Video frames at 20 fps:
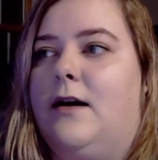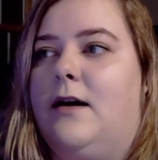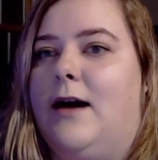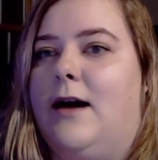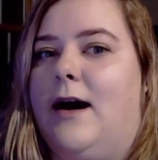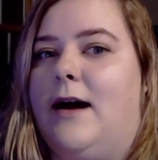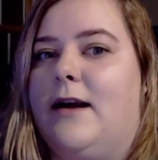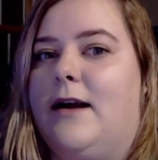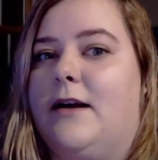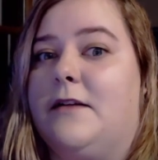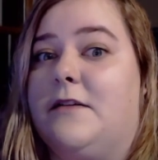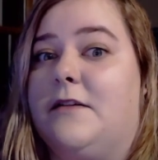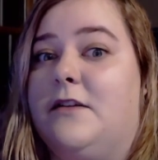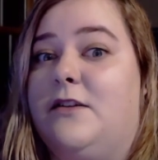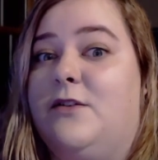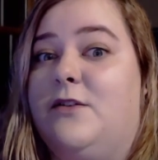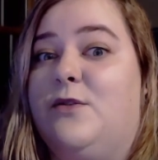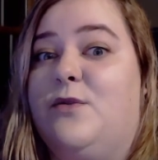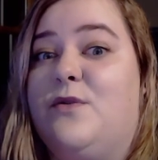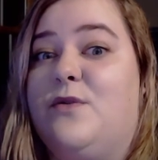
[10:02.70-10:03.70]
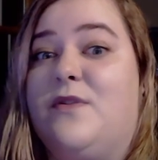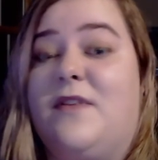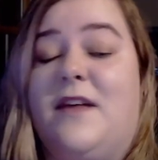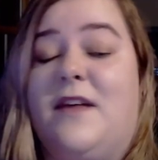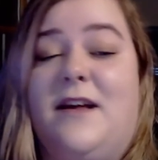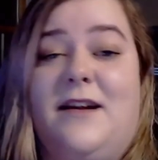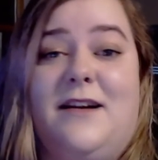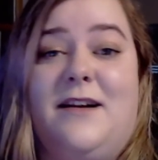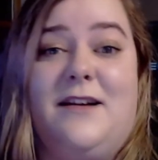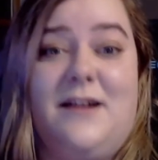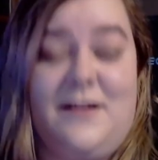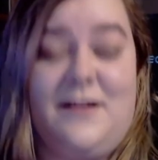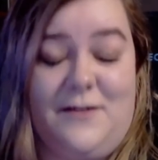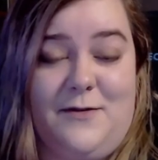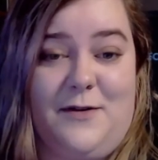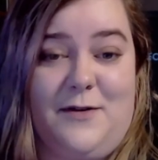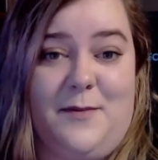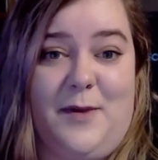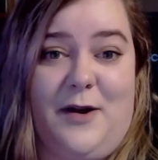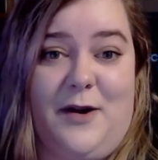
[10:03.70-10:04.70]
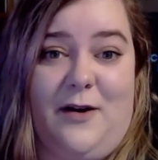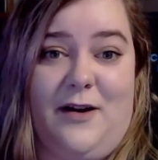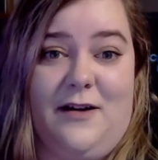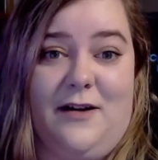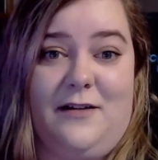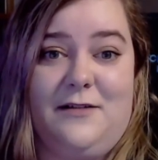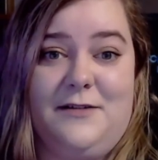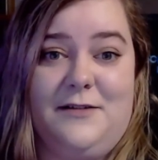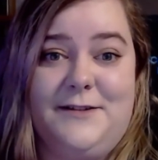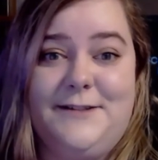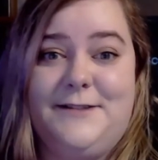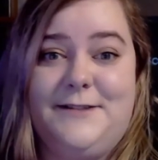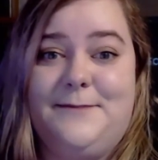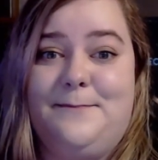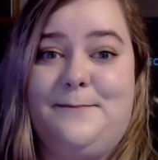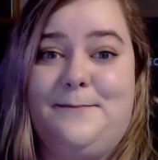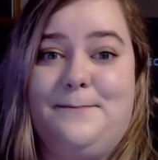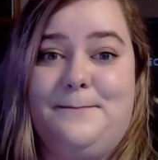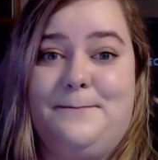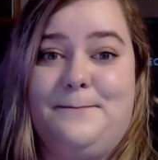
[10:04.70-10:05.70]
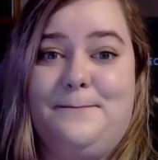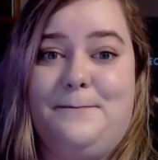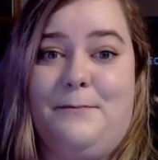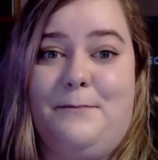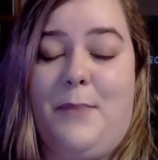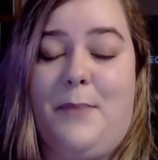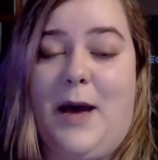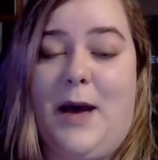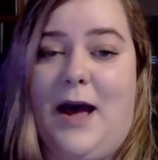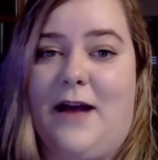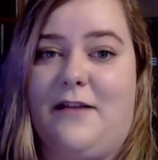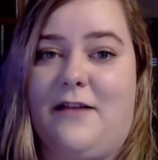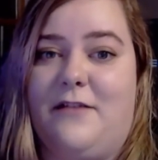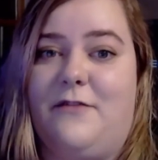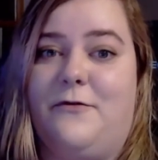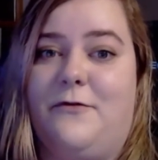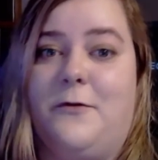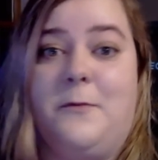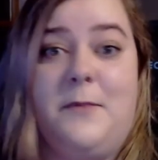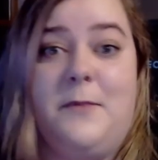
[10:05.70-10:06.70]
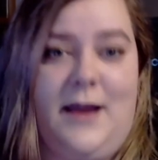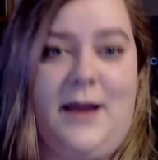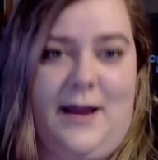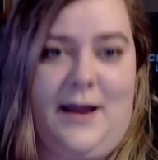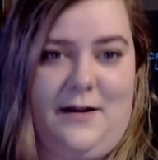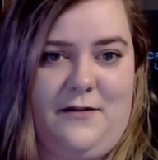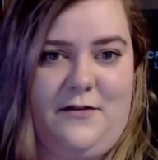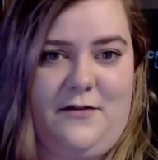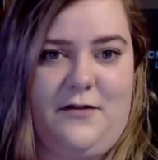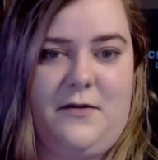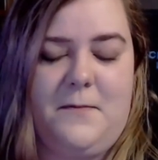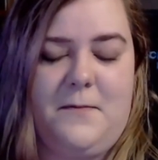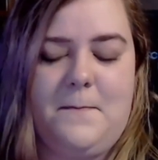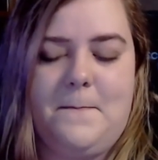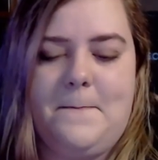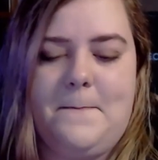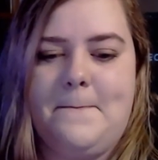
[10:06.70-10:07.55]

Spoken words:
I got the news that another one of my great uncles passed from cancer.